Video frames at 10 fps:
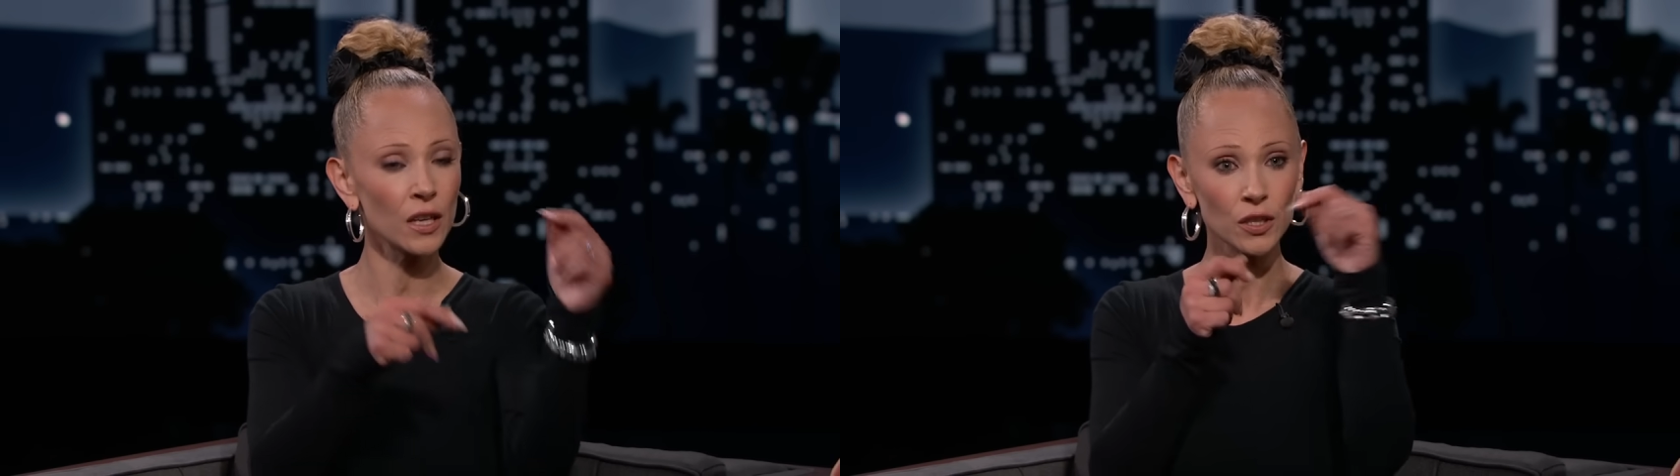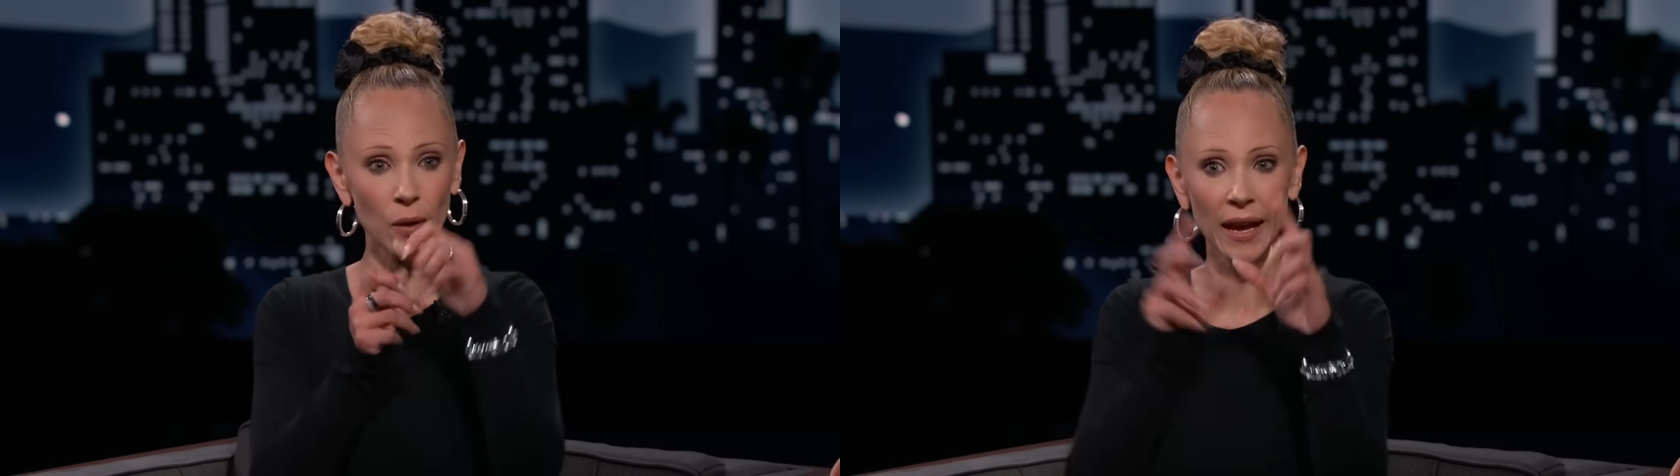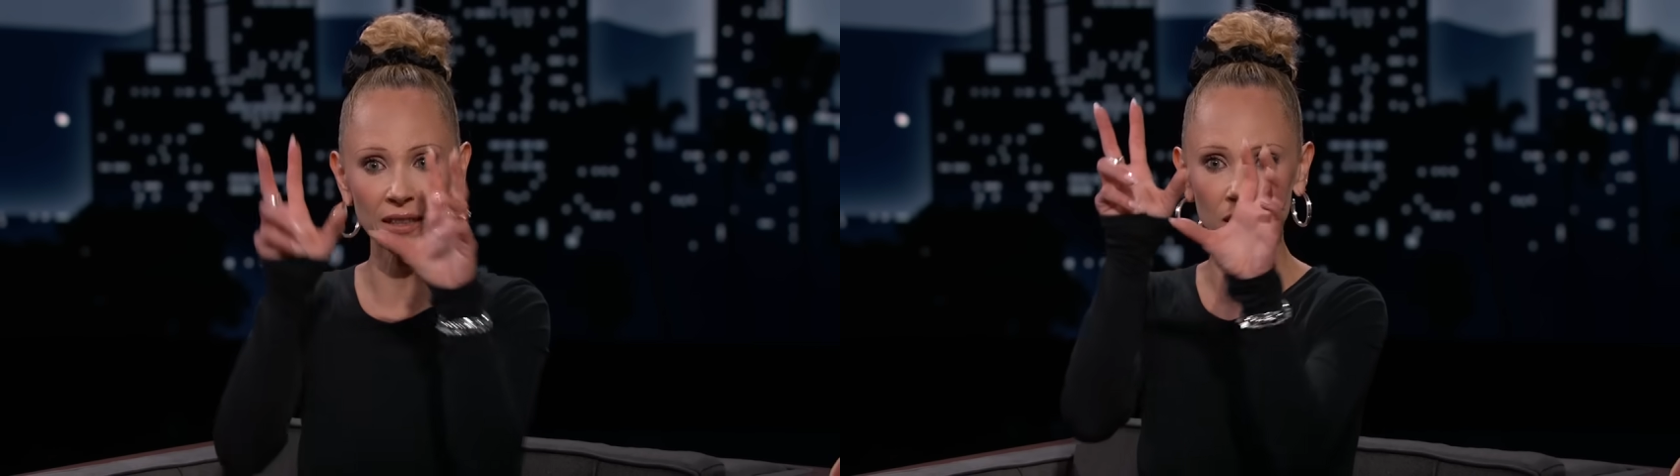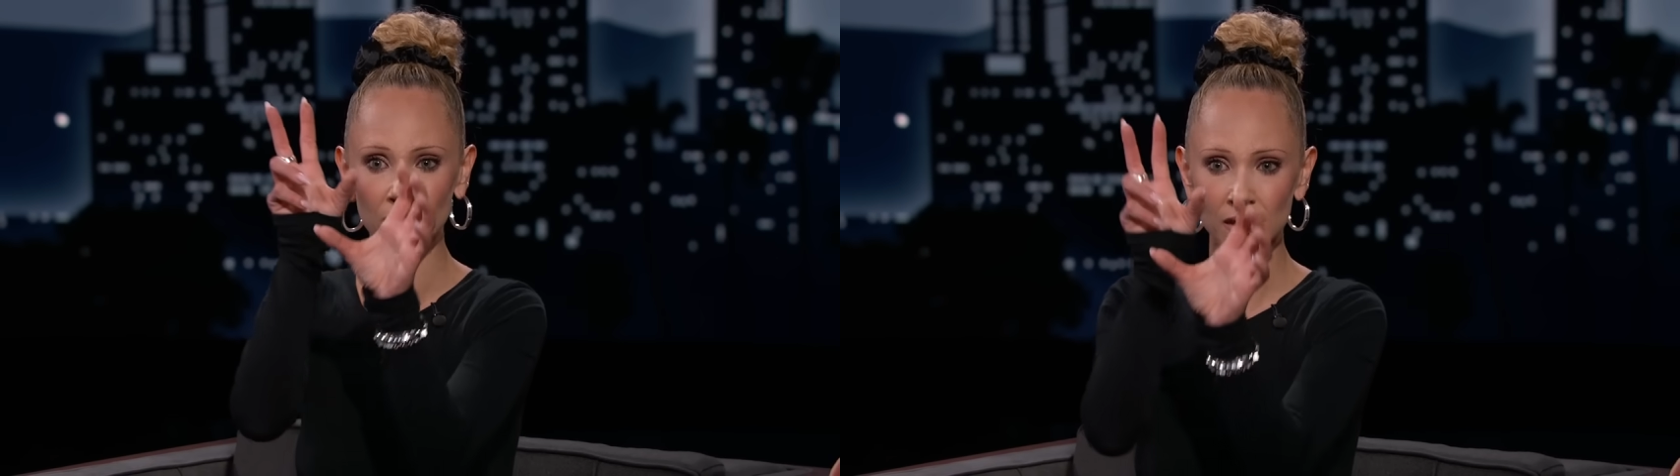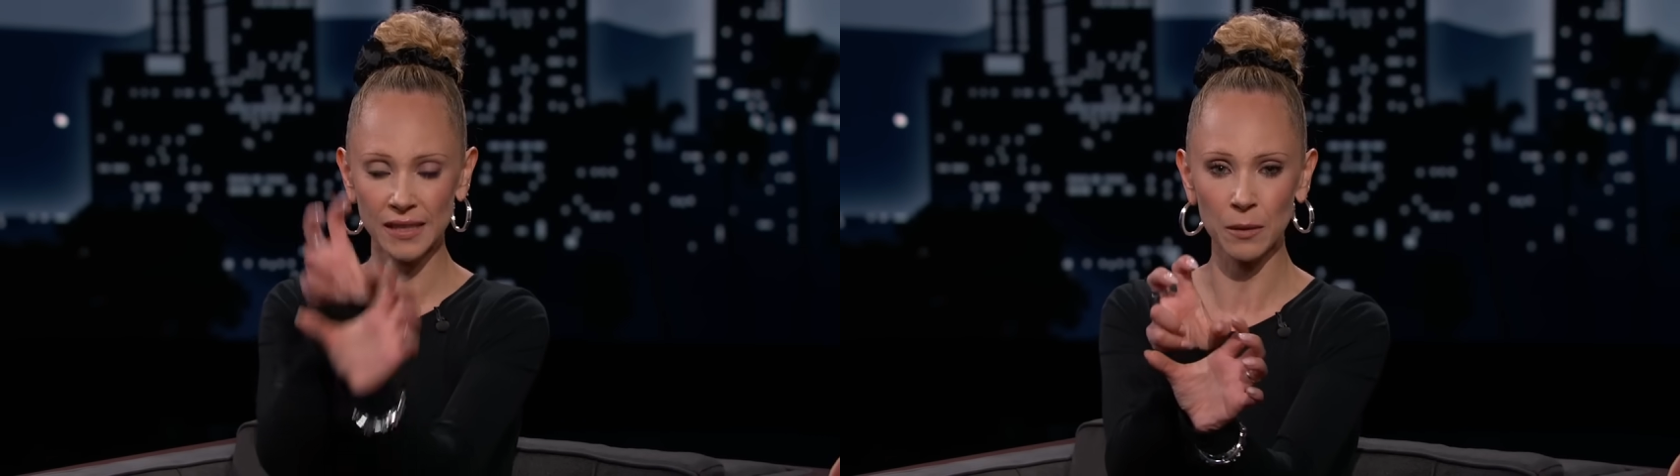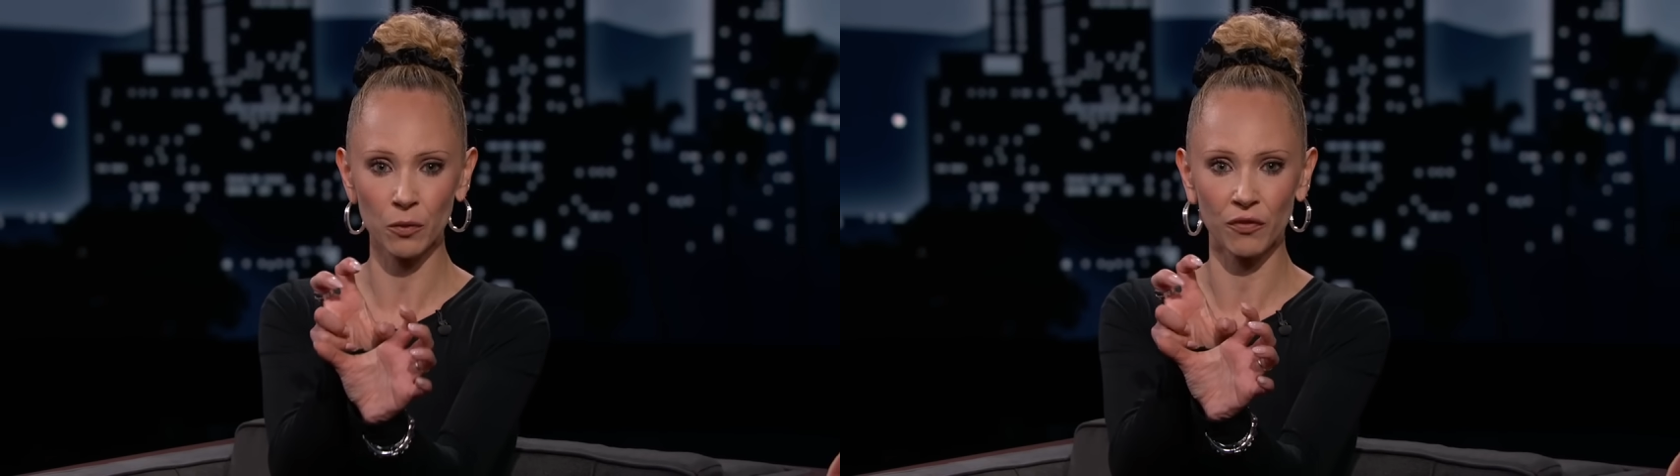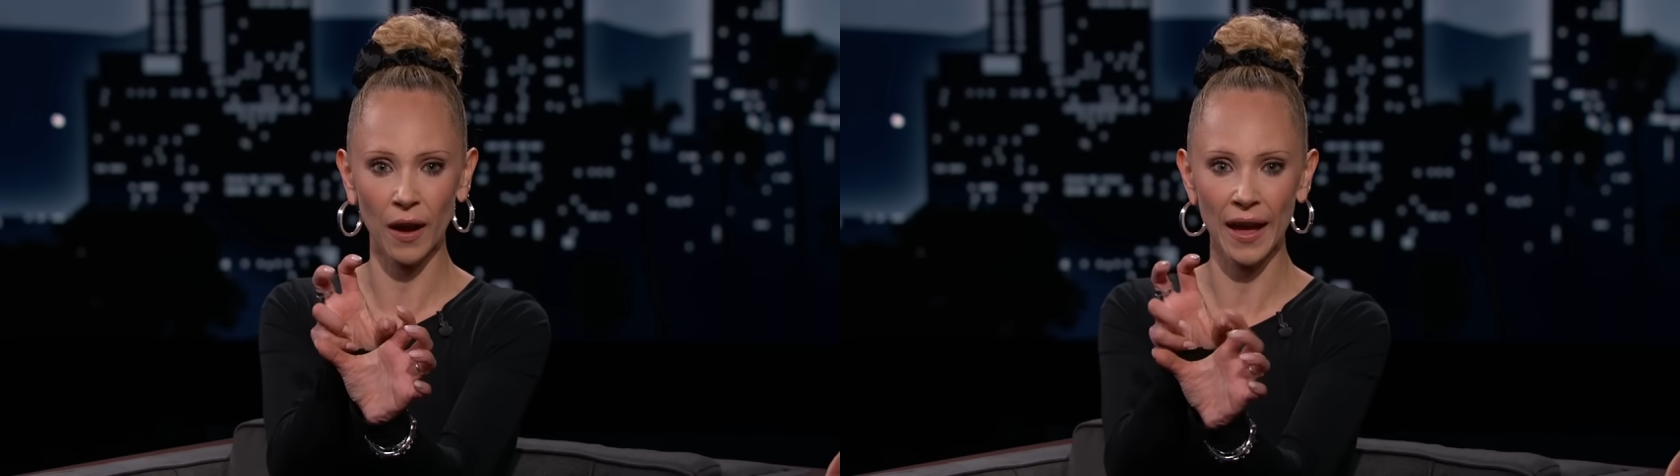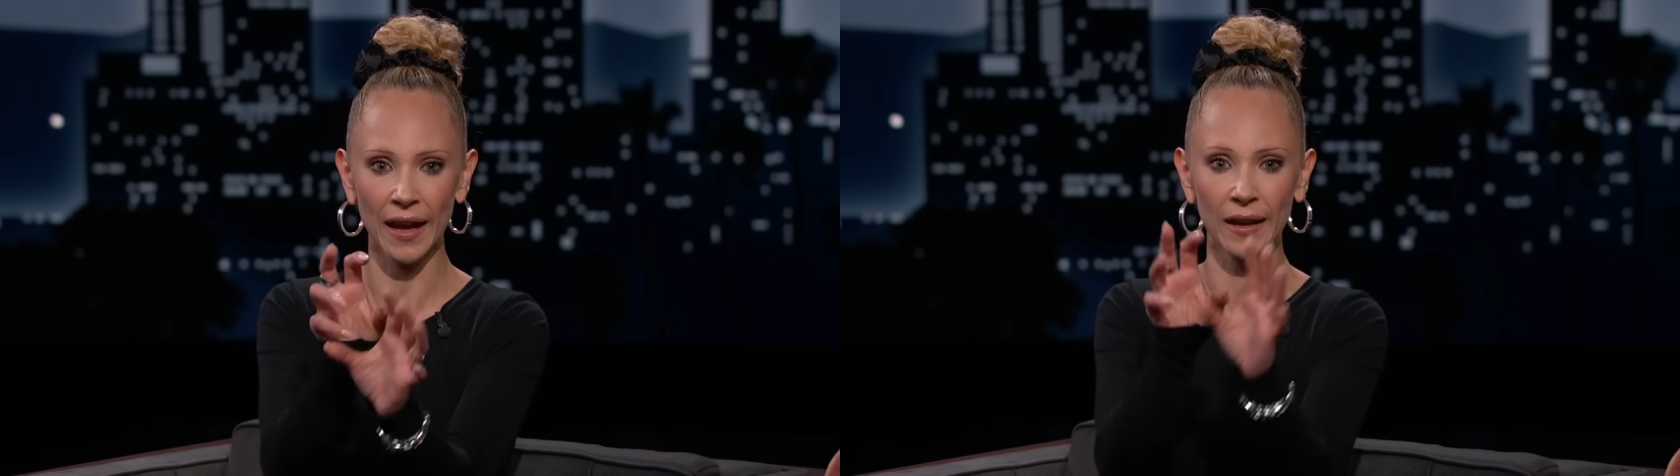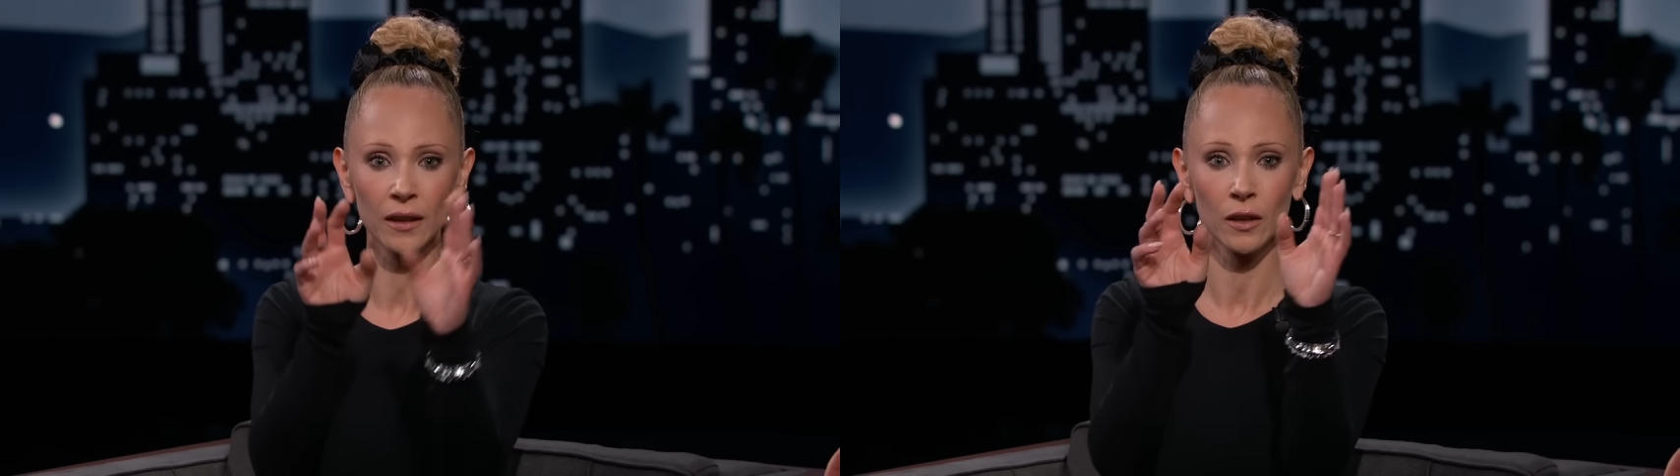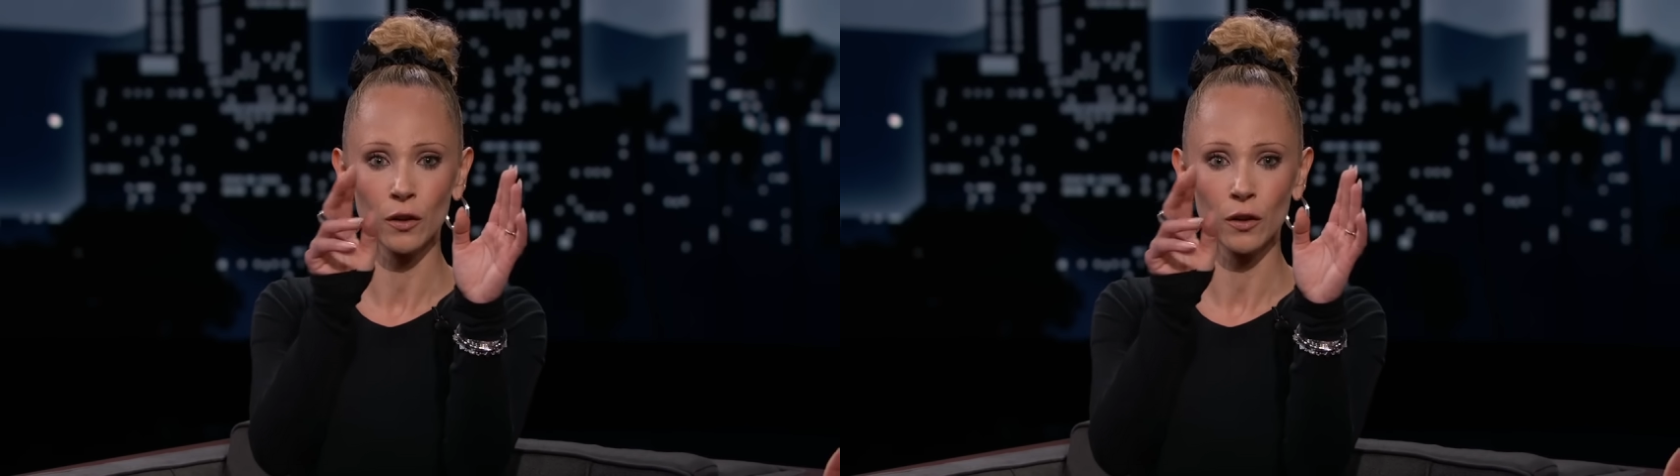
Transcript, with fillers: So I had to set him on fire,